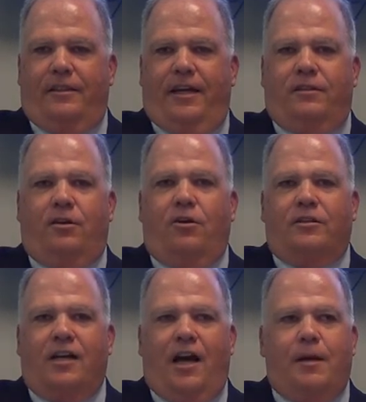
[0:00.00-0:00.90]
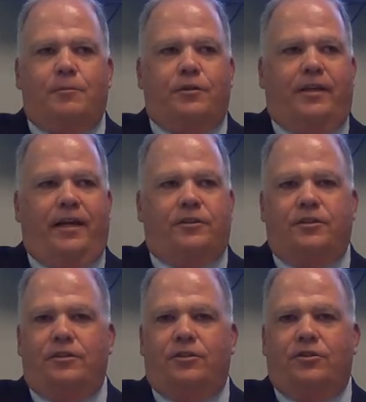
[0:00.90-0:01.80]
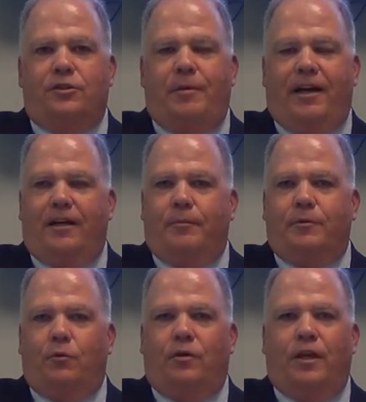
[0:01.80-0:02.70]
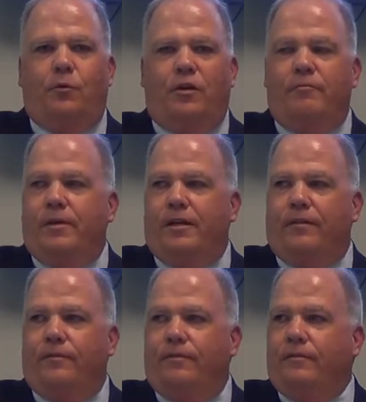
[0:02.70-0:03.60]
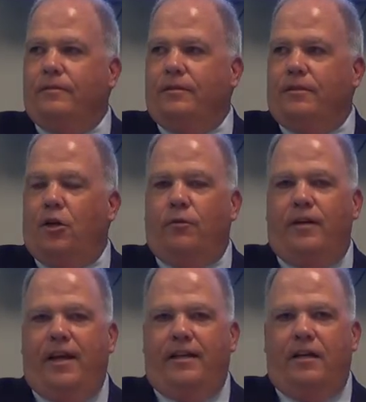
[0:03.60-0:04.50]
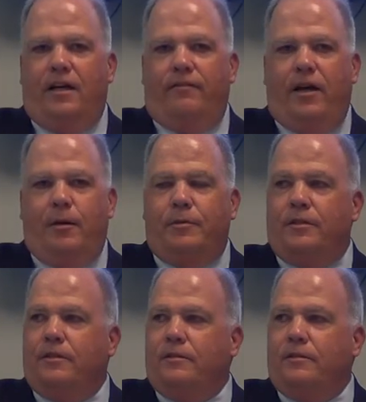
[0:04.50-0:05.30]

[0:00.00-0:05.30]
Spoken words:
a long time to catch the students back up to where they would have been if COVID had not have happened.